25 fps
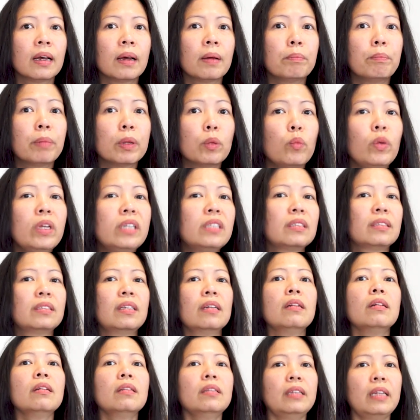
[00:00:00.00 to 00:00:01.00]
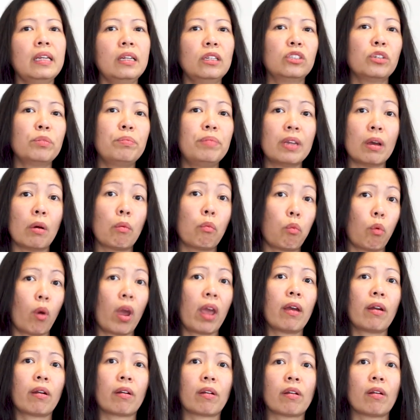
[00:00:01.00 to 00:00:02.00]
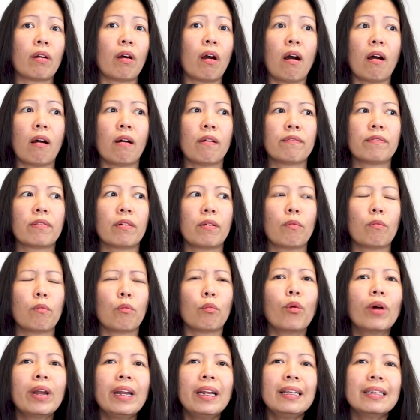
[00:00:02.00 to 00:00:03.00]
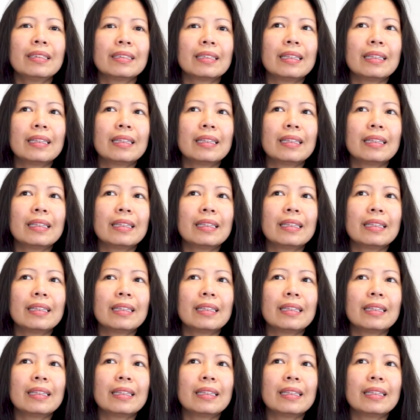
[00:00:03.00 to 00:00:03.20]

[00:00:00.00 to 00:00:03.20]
but we still need to be aware of what it